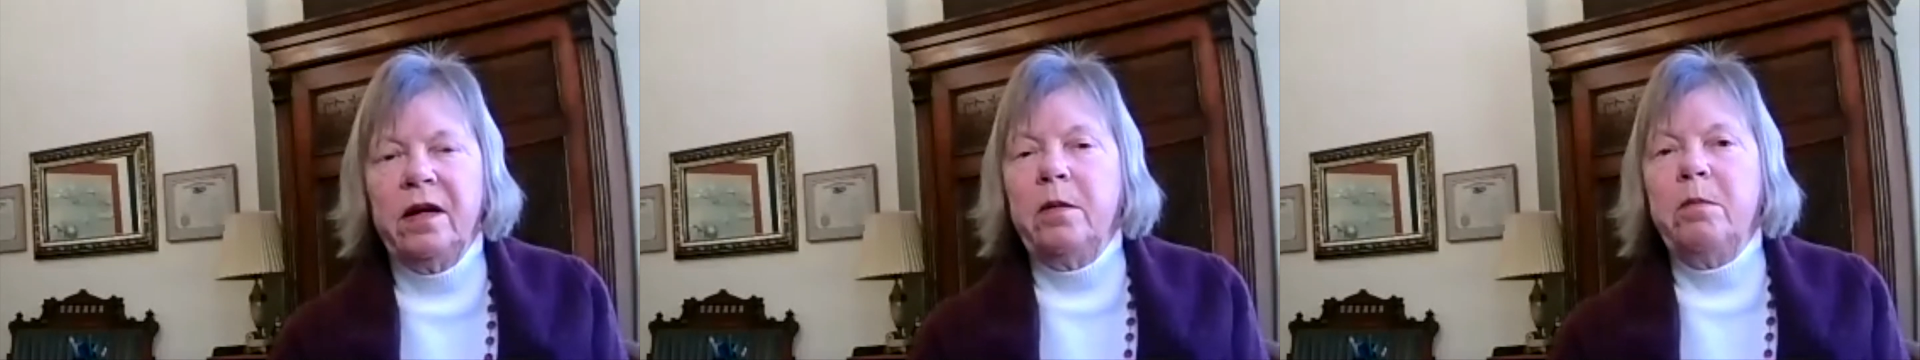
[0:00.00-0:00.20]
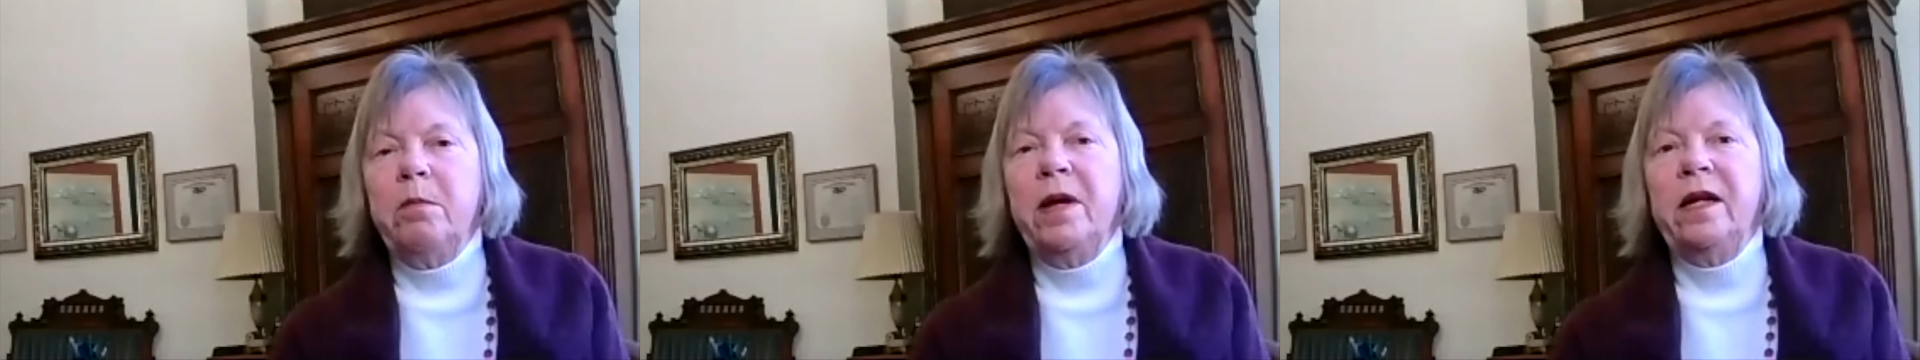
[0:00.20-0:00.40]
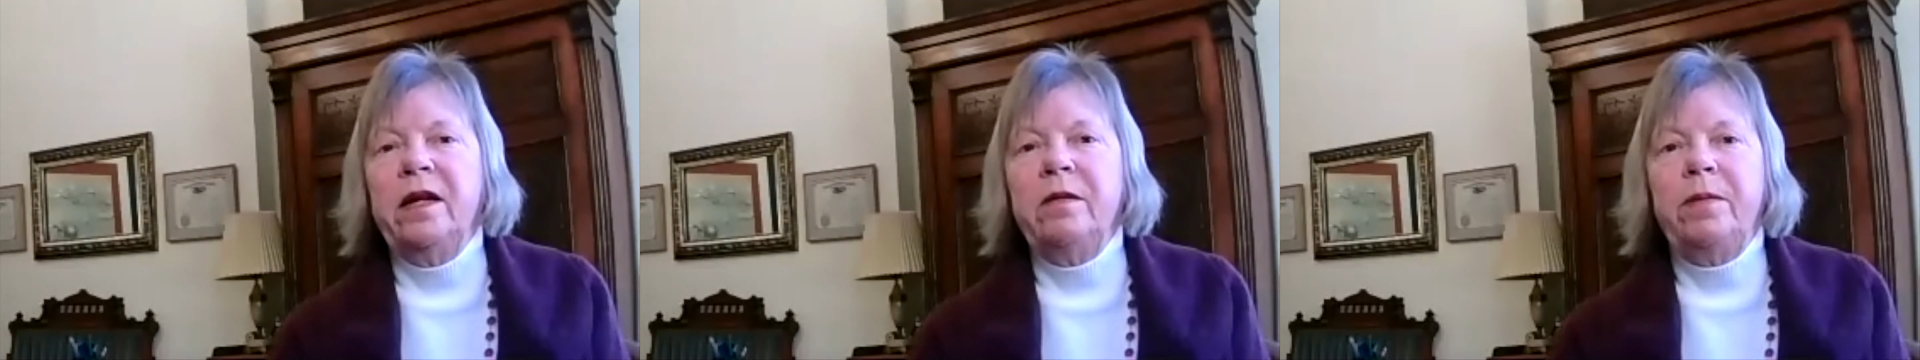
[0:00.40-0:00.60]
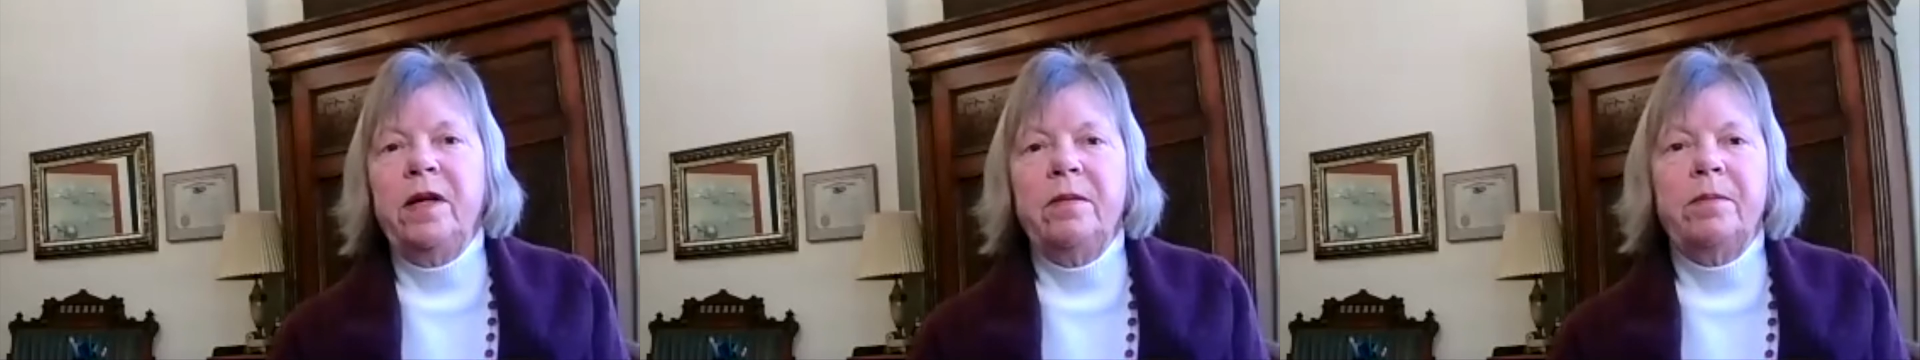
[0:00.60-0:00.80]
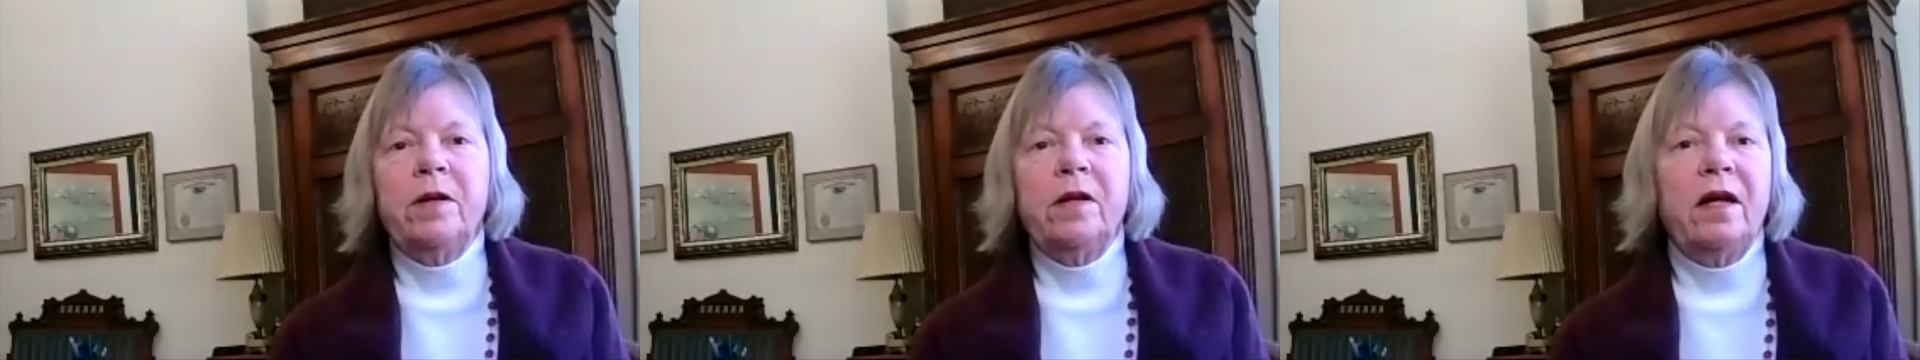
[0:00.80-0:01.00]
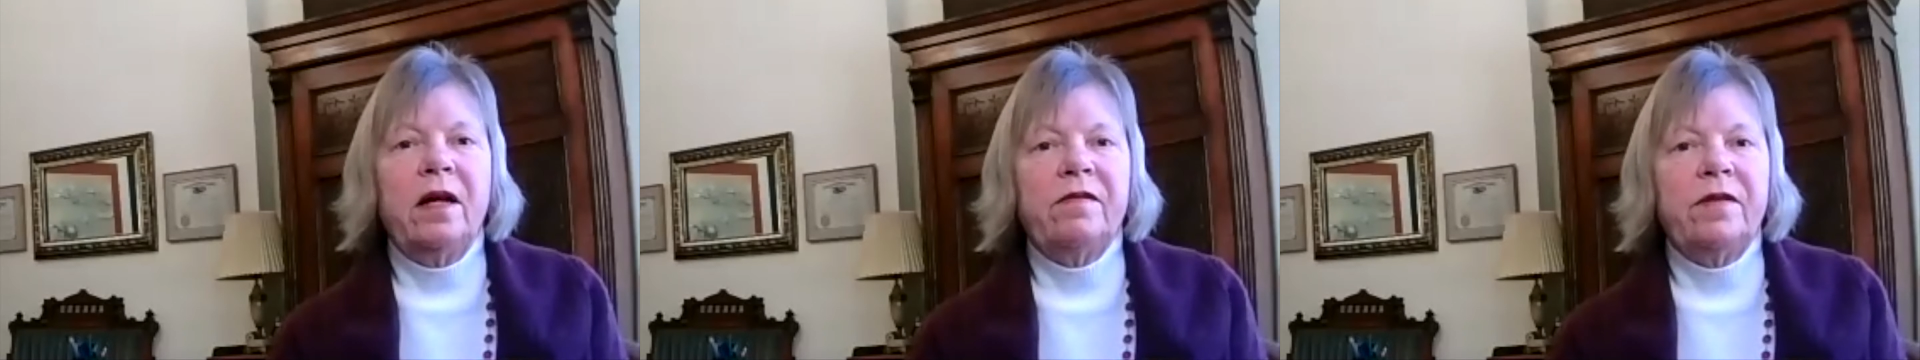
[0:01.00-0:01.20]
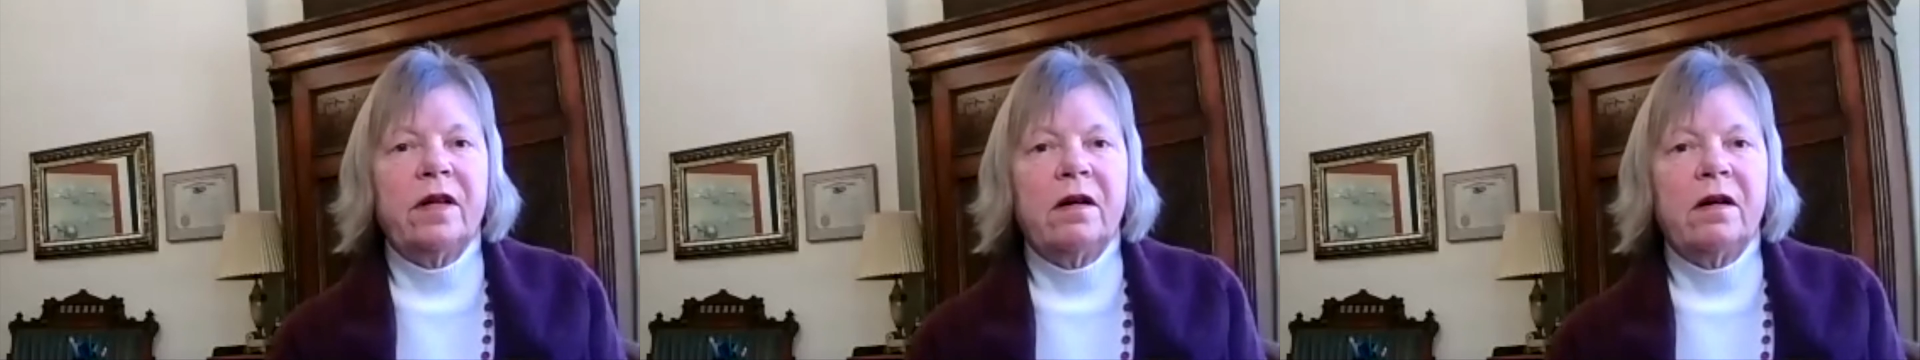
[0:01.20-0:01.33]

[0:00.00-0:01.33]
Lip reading: Many people have the